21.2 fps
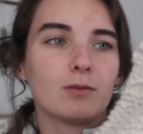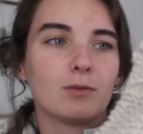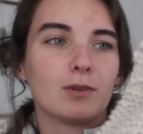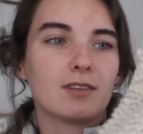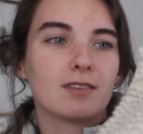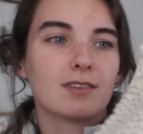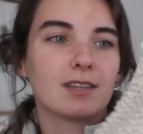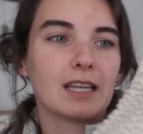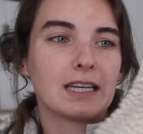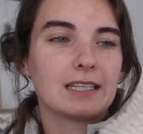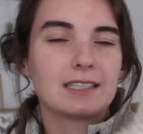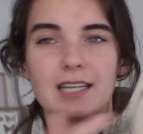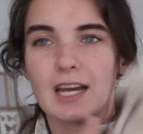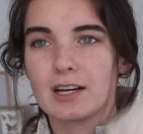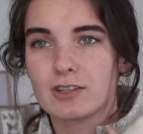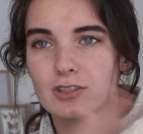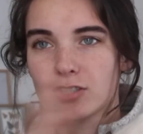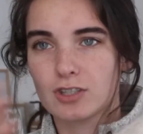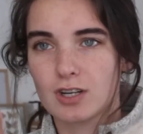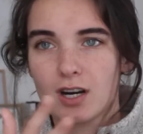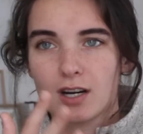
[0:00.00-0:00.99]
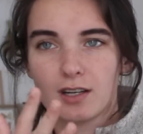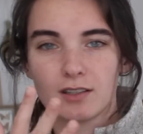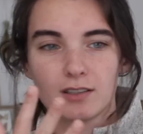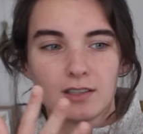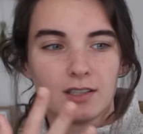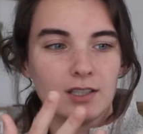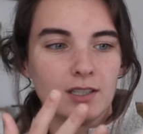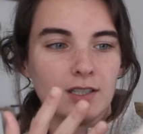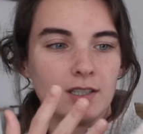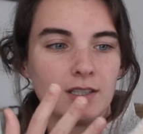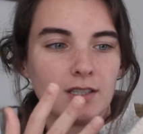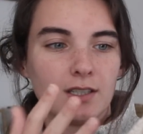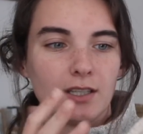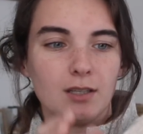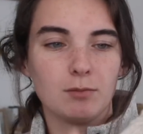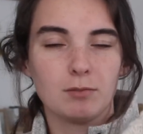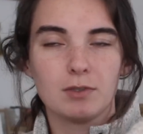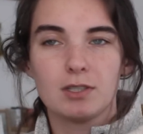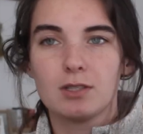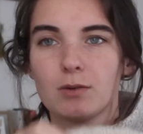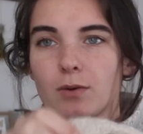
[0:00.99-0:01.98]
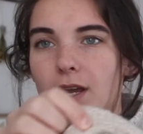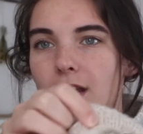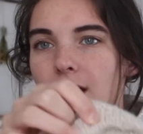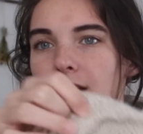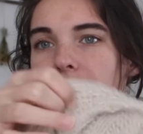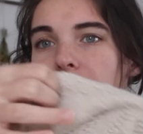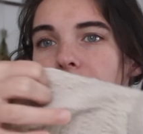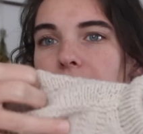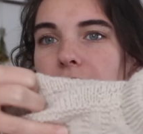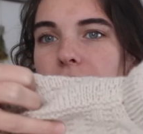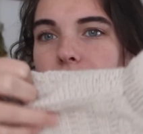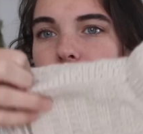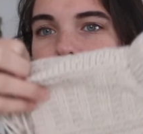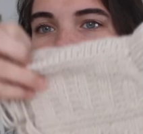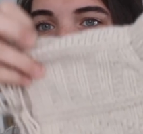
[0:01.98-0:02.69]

with like texture in between, and it's